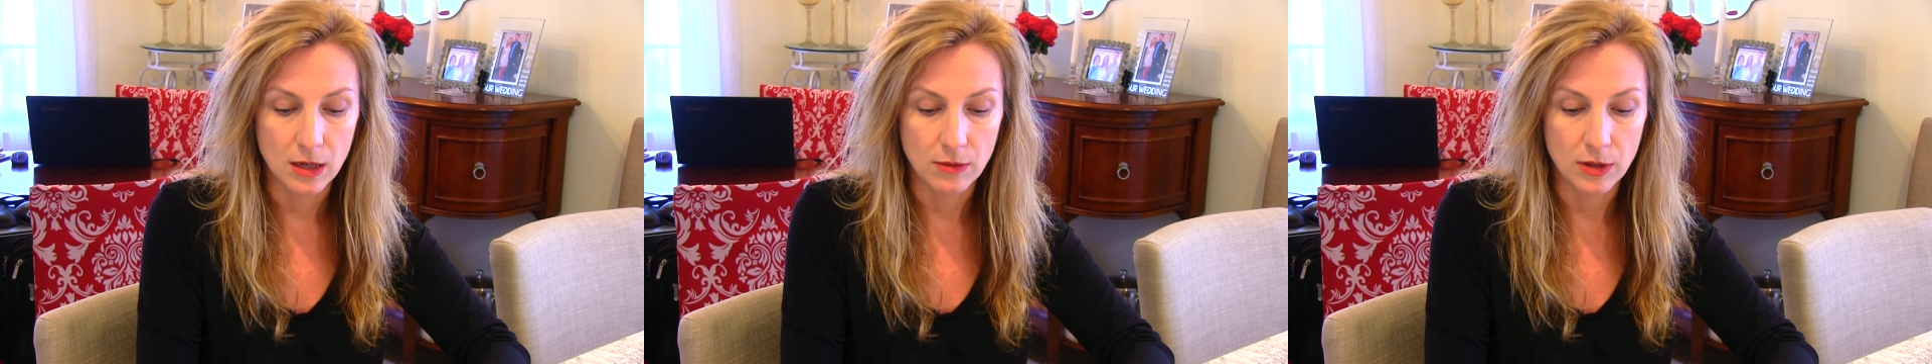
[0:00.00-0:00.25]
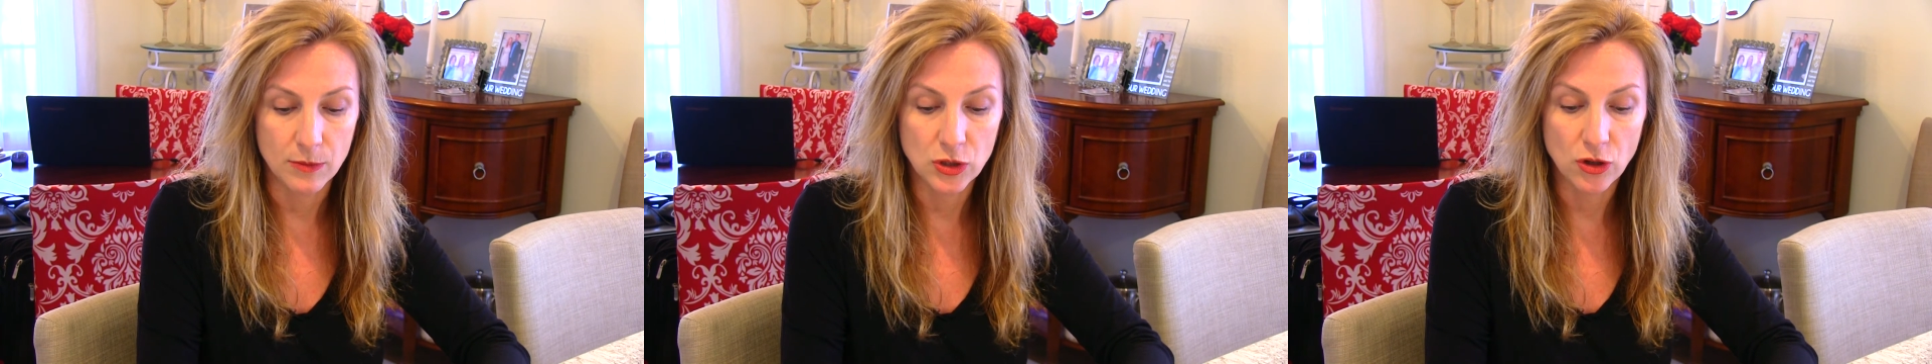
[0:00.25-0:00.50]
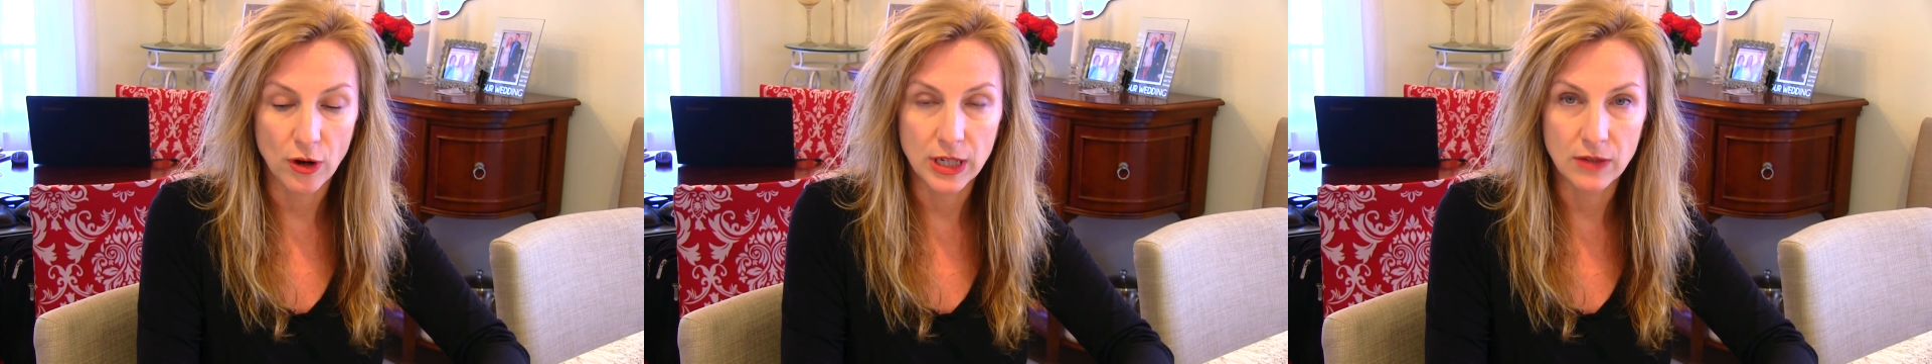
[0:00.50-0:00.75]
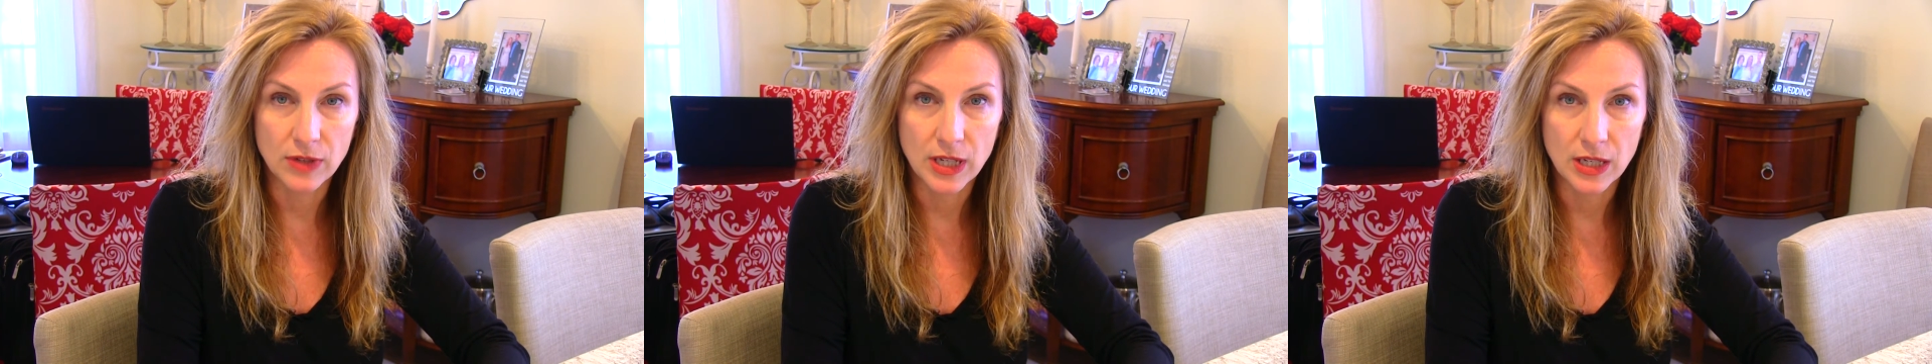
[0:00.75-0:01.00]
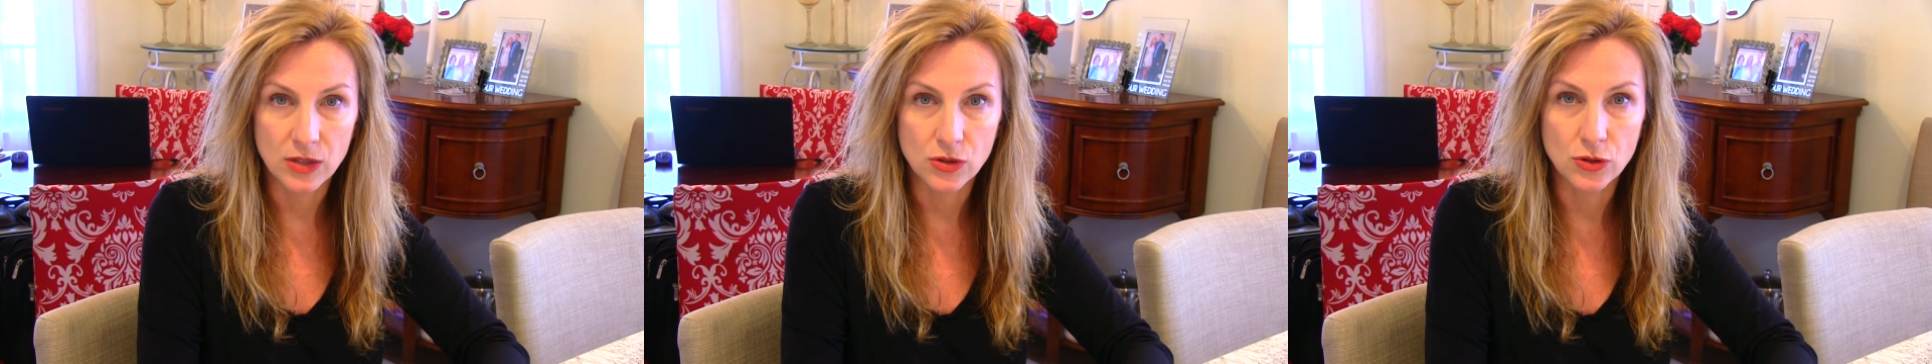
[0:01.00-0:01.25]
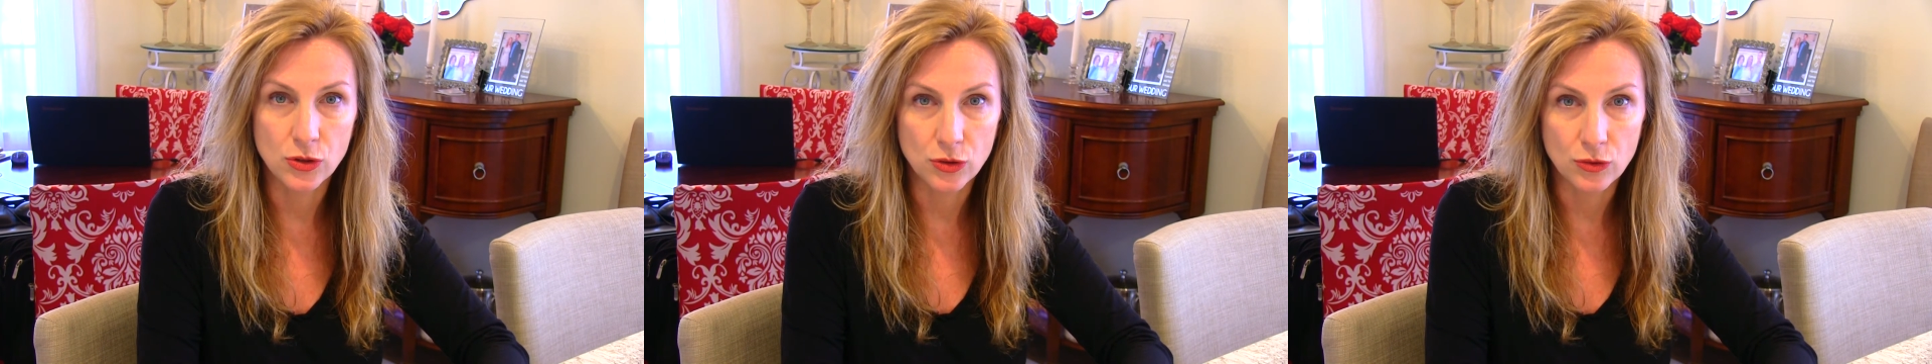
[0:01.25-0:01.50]
the majority of kids
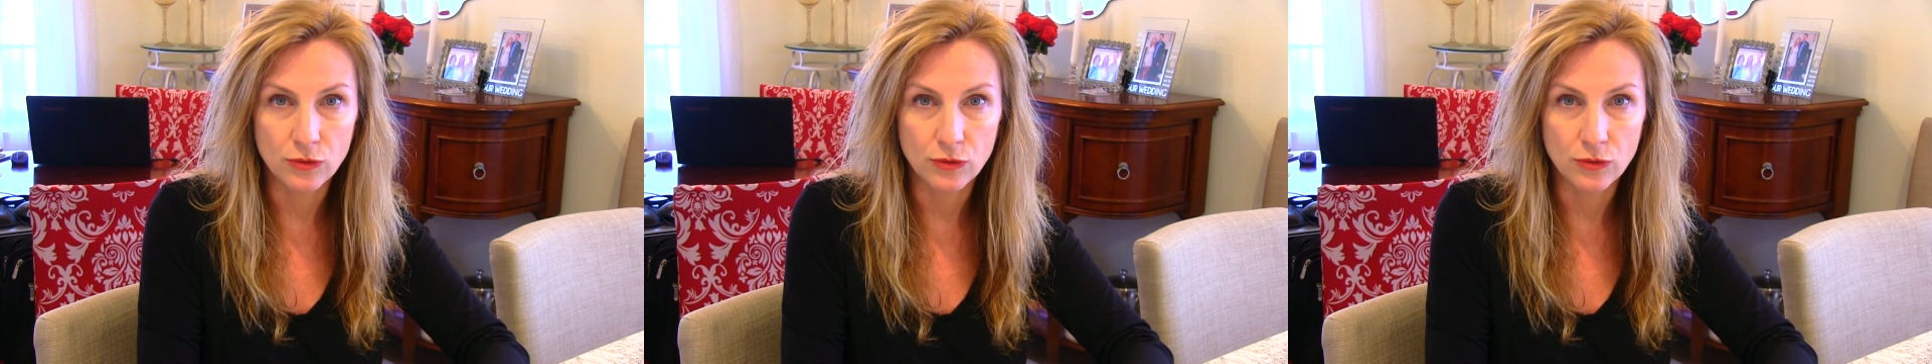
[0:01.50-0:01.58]
do